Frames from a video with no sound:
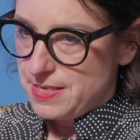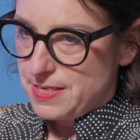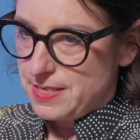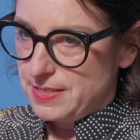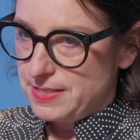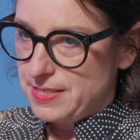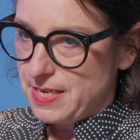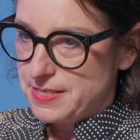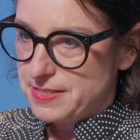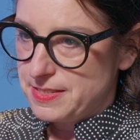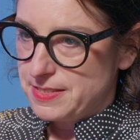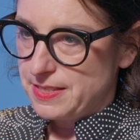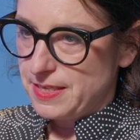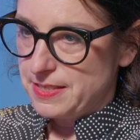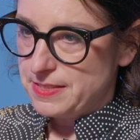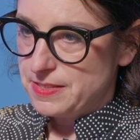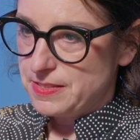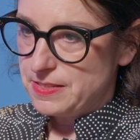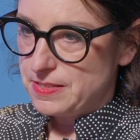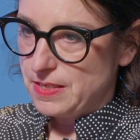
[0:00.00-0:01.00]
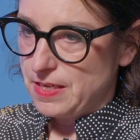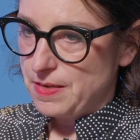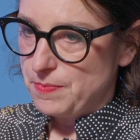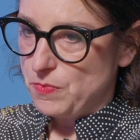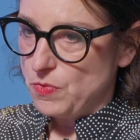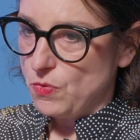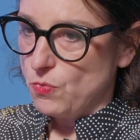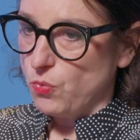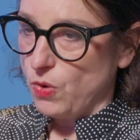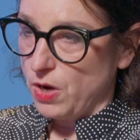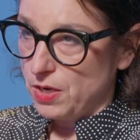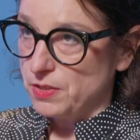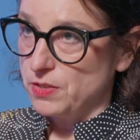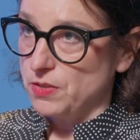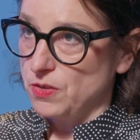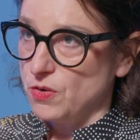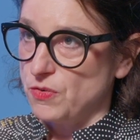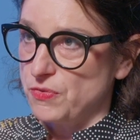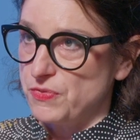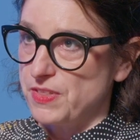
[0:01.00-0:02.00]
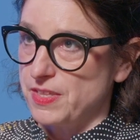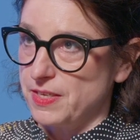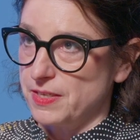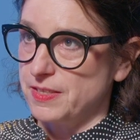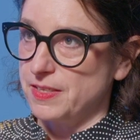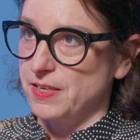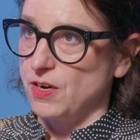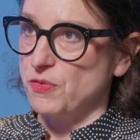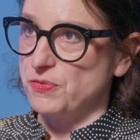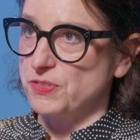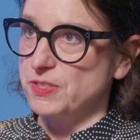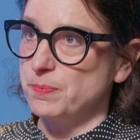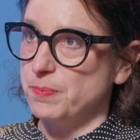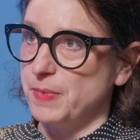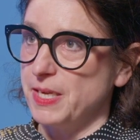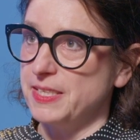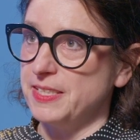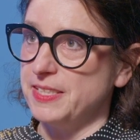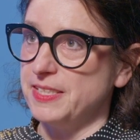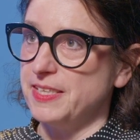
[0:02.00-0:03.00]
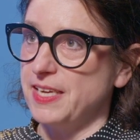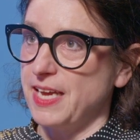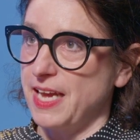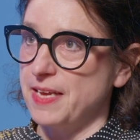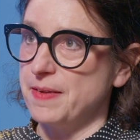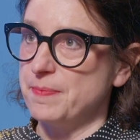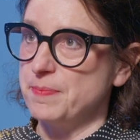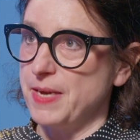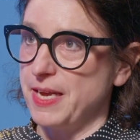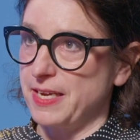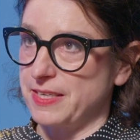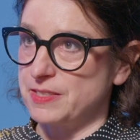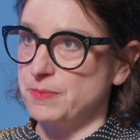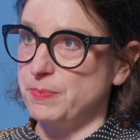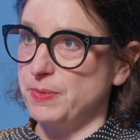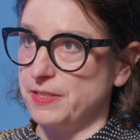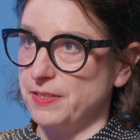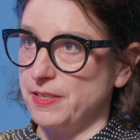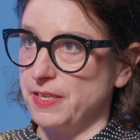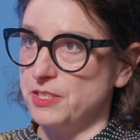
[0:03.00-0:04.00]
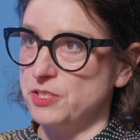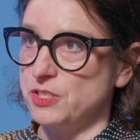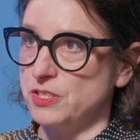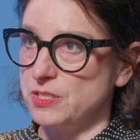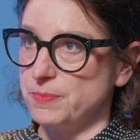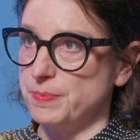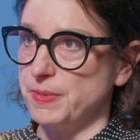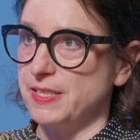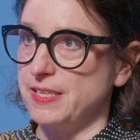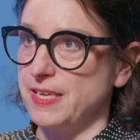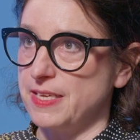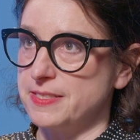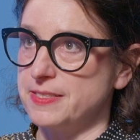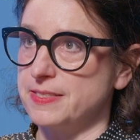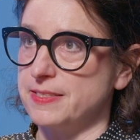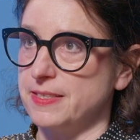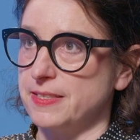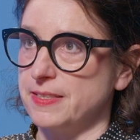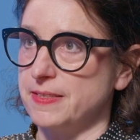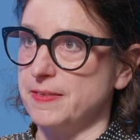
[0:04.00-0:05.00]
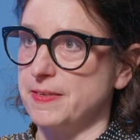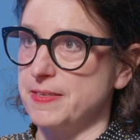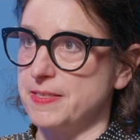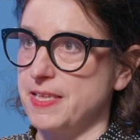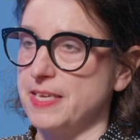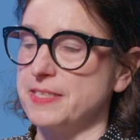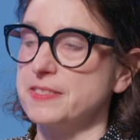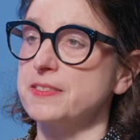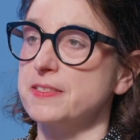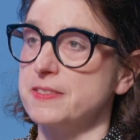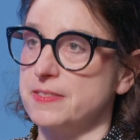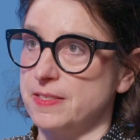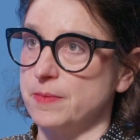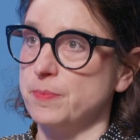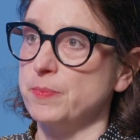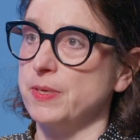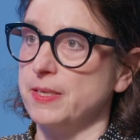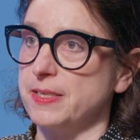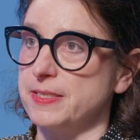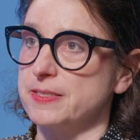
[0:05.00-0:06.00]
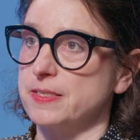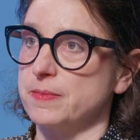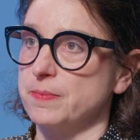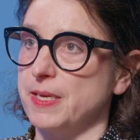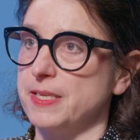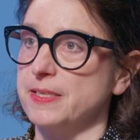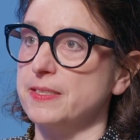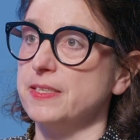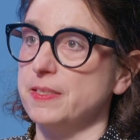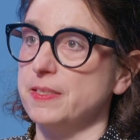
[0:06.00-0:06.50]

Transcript: Yes, that's one of the many explanations, but that's the symbolism and the